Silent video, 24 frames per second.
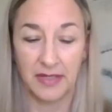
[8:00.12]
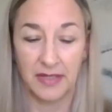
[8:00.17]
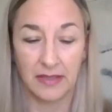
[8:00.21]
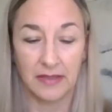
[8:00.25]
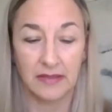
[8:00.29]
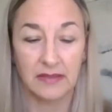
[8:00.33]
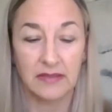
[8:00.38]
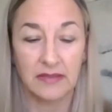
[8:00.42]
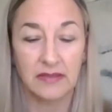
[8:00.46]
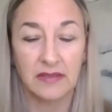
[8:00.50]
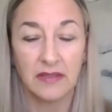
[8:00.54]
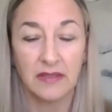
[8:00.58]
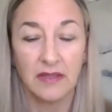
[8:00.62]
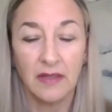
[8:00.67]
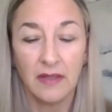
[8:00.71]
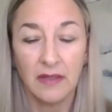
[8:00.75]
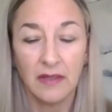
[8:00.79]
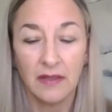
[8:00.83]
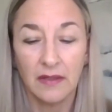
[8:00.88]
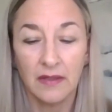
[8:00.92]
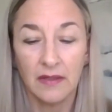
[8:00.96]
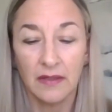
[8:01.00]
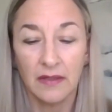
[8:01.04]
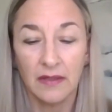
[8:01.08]
things.
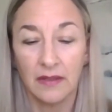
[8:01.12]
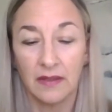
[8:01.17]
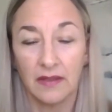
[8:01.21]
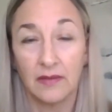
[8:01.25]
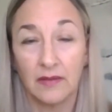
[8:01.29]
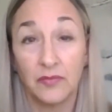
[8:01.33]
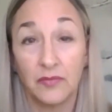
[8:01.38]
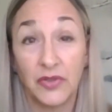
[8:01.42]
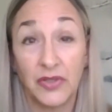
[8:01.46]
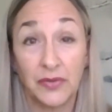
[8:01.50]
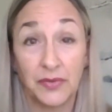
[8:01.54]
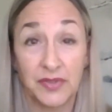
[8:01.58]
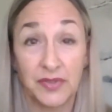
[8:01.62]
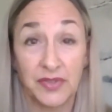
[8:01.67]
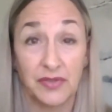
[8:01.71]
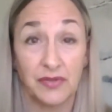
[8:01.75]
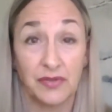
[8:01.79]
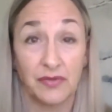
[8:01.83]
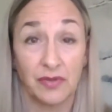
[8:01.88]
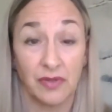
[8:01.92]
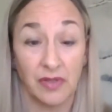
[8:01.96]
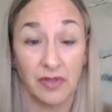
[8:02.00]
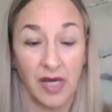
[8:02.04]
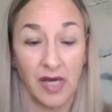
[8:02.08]
We know it's
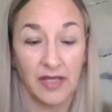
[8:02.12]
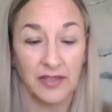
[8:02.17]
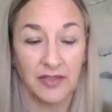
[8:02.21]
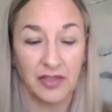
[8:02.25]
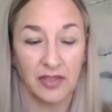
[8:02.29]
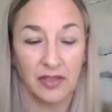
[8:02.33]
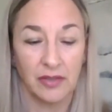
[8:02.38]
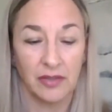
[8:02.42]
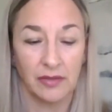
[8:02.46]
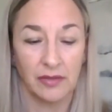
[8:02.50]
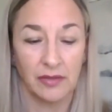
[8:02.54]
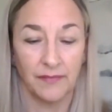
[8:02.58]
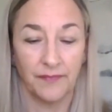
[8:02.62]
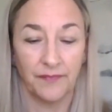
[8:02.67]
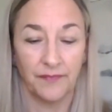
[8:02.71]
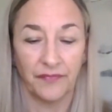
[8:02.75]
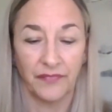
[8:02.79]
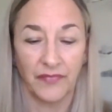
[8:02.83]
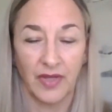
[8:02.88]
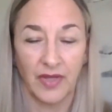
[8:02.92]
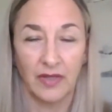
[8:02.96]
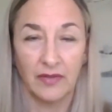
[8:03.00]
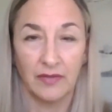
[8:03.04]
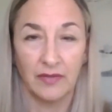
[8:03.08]
neurological.
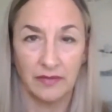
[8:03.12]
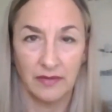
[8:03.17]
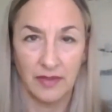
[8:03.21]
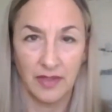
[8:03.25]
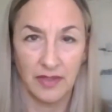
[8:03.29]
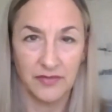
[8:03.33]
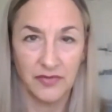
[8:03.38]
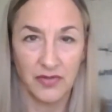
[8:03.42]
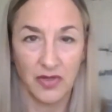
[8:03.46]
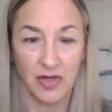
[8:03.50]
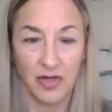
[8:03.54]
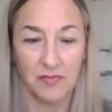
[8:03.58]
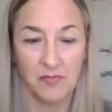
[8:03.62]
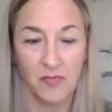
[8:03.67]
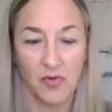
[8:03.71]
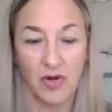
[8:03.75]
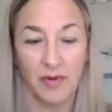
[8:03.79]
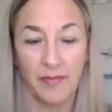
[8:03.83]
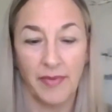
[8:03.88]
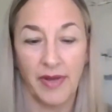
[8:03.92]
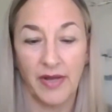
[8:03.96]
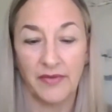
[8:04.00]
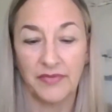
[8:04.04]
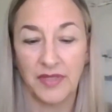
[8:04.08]
I'll talk
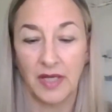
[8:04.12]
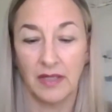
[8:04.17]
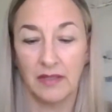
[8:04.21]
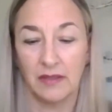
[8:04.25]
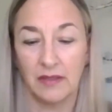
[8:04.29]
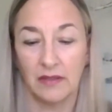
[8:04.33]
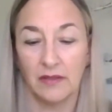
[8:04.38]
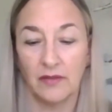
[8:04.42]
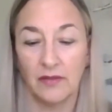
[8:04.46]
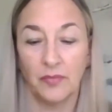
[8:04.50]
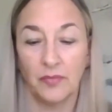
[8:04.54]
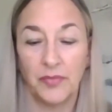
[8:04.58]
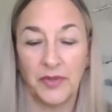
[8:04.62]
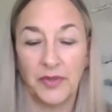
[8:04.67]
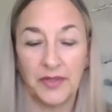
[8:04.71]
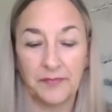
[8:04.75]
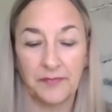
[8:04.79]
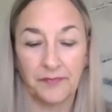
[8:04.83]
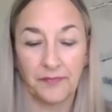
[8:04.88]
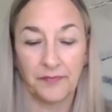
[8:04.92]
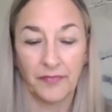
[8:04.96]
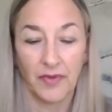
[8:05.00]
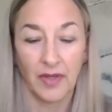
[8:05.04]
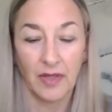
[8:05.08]
more about that in a little
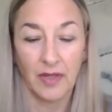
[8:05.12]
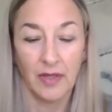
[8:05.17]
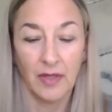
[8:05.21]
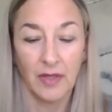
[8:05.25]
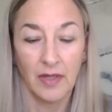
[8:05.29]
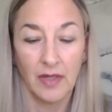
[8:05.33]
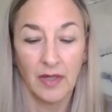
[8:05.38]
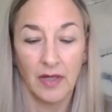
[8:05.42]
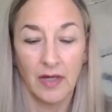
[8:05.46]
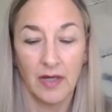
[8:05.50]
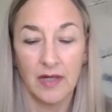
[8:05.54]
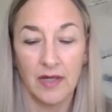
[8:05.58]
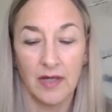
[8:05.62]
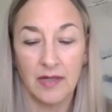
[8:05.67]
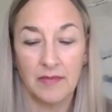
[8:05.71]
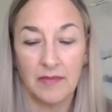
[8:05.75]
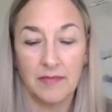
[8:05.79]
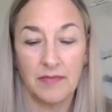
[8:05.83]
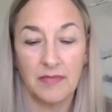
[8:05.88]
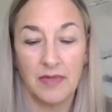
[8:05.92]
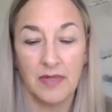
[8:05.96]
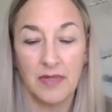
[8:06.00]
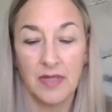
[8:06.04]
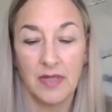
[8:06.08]
bit.
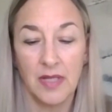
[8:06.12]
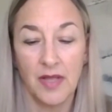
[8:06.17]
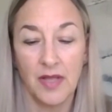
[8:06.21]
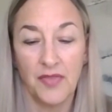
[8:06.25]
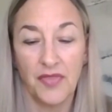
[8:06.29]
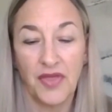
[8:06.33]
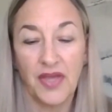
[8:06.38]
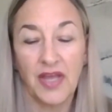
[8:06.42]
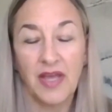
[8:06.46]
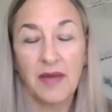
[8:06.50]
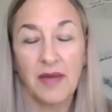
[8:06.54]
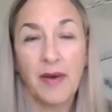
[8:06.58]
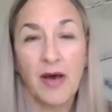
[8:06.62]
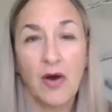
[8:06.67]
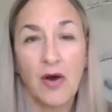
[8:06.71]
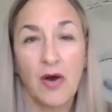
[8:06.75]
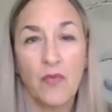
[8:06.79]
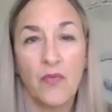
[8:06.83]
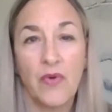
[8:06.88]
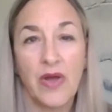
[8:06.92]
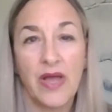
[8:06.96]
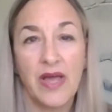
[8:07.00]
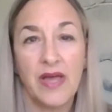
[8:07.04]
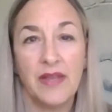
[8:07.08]
Think
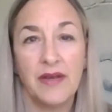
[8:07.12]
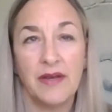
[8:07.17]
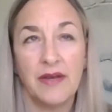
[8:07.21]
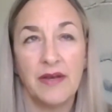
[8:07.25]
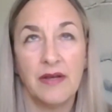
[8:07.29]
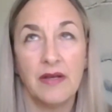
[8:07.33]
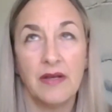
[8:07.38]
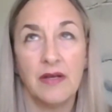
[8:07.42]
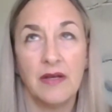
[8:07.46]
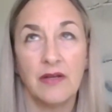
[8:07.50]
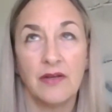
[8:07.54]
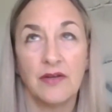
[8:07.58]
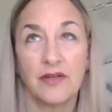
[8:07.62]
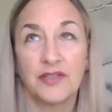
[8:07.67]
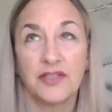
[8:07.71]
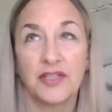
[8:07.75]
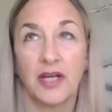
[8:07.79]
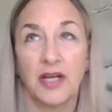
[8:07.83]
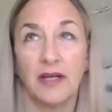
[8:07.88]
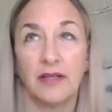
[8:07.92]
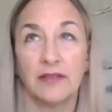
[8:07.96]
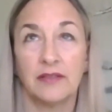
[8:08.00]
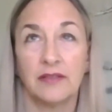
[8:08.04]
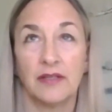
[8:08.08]
about when your
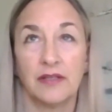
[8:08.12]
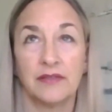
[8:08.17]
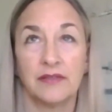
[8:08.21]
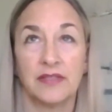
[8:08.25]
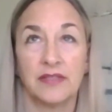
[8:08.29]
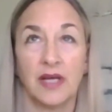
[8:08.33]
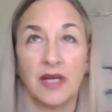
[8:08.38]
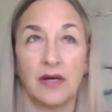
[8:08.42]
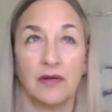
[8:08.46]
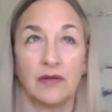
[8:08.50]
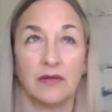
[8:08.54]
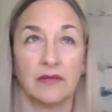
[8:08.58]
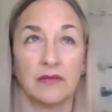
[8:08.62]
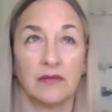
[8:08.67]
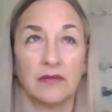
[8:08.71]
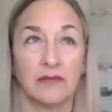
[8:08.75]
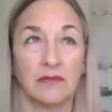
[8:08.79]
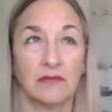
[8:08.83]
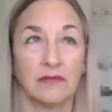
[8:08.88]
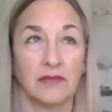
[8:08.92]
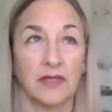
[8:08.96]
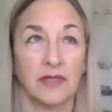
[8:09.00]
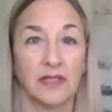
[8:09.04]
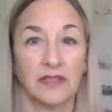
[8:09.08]
child goes out,
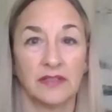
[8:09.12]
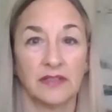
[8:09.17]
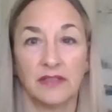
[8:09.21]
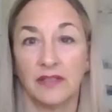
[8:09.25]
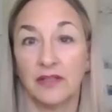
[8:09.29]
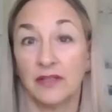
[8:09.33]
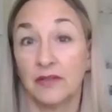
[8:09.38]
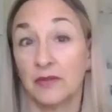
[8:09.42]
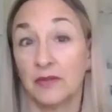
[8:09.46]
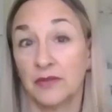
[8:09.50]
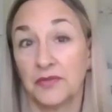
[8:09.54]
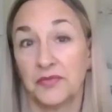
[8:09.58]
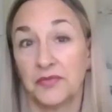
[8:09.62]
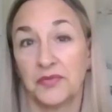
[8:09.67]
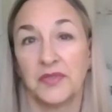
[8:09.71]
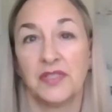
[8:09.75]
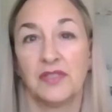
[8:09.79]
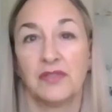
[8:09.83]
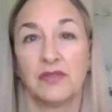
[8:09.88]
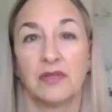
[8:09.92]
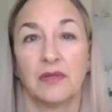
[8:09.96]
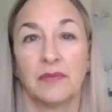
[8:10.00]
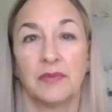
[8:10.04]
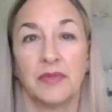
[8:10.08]
like to the grocery
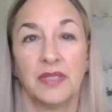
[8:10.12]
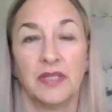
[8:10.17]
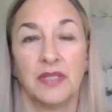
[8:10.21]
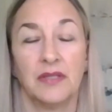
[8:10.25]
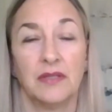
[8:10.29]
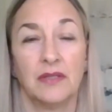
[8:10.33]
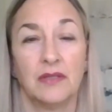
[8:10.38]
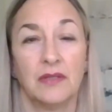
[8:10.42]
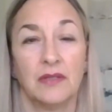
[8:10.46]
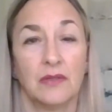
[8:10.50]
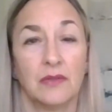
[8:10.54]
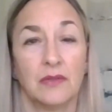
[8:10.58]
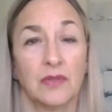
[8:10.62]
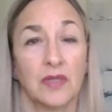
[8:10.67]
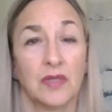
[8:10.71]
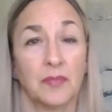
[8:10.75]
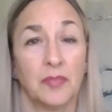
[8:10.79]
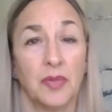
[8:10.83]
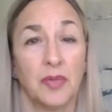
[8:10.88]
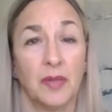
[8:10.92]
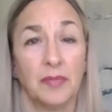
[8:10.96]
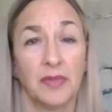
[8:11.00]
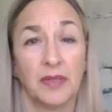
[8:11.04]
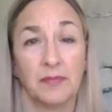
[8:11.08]
store with you, or in
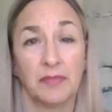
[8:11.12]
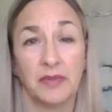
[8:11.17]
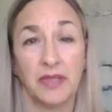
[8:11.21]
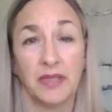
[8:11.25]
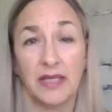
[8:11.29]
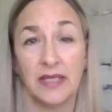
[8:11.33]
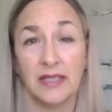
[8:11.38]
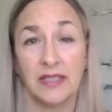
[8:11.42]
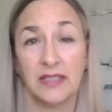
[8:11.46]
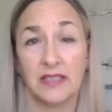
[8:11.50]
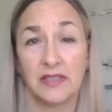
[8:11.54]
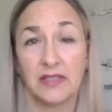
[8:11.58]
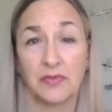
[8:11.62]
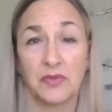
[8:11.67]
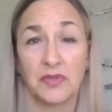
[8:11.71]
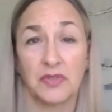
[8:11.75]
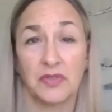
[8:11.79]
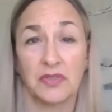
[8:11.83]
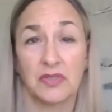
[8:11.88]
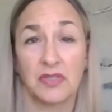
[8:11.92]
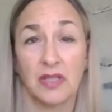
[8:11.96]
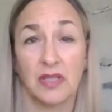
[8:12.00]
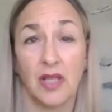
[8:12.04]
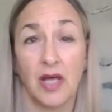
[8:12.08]
a public place where
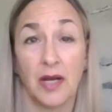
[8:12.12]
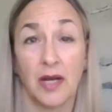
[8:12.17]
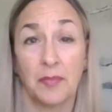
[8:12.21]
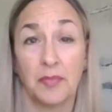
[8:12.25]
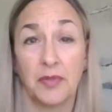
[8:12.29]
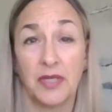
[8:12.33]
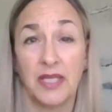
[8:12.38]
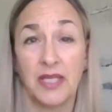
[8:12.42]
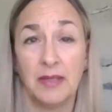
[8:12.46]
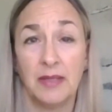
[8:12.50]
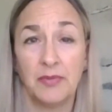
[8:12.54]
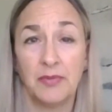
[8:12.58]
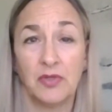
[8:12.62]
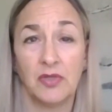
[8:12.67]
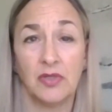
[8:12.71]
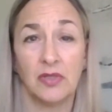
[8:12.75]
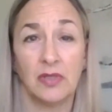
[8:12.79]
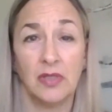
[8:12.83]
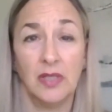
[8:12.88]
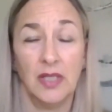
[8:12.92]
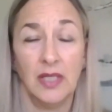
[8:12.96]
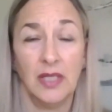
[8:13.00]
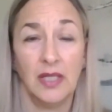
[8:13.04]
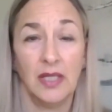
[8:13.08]
there's a lot of
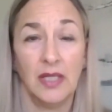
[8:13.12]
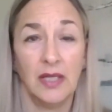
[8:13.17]
people.